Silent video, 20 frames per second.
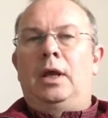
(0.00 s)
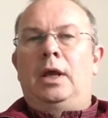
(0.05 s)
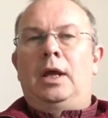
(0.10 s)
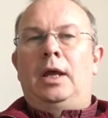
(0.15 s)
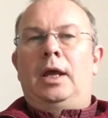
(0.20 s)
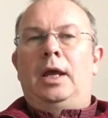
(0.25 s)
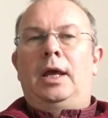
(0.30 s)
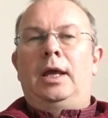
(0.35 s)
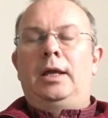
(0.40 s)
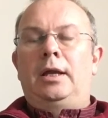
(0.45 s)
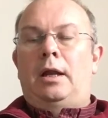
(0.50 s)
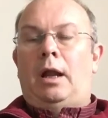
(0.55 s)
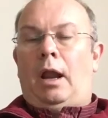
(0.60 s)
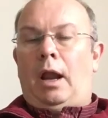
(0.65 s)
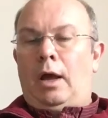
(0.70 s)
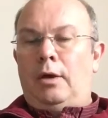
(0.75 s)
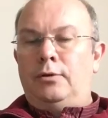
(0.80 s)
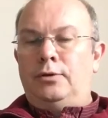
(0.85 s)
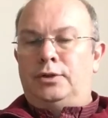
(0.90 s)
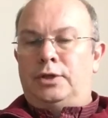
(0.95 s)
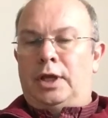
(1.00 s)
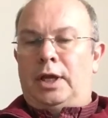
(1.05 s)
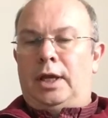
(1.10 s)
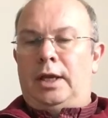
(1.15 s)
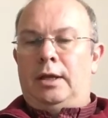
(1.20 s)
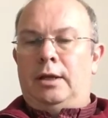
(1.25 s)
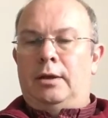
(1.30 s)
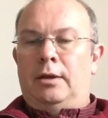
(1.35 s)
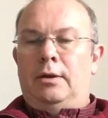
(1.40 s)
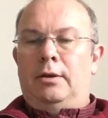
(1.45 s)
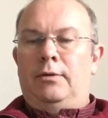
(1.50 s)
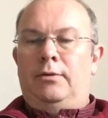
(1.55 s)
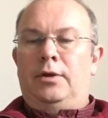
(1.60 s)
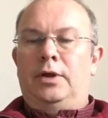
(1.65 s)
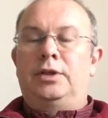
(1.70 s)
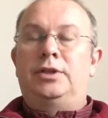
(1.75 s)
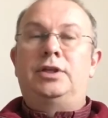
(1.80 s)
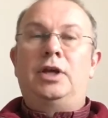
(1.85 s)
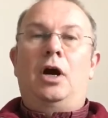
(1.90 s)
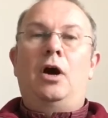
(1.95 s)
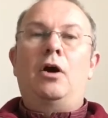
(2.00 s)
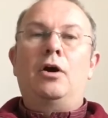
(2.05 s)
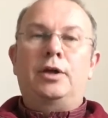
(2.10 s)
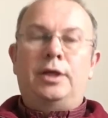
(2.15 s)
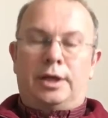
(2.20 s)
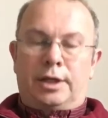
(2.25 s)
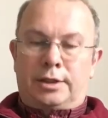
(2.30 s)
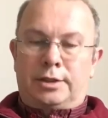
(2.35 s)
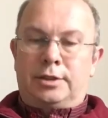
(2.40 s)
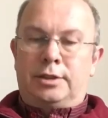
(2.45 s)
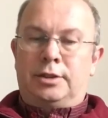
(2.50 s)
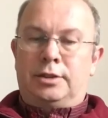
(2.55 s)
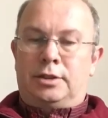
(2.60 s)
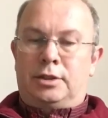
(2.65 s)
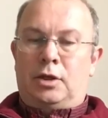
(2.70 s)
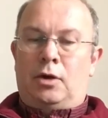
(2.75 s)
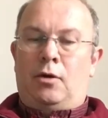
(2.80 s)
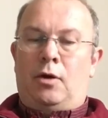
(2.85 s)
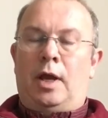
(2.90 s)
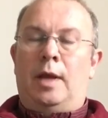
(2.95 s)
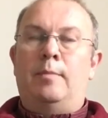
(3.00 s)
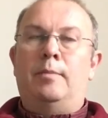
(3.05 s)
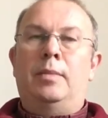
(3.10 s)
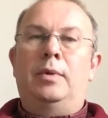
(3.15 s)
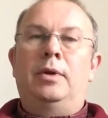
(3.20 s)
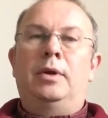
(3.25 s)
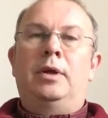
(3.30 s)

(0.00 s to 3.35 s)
In closing, the darkest time